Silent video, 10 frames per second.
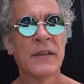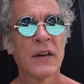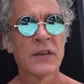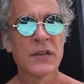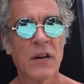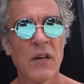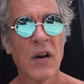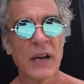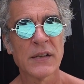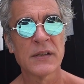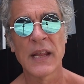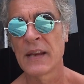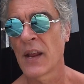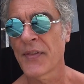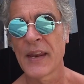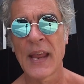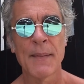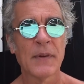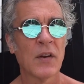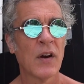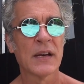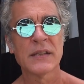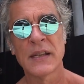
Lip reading: They're going to start in August. Then nothing happened in August.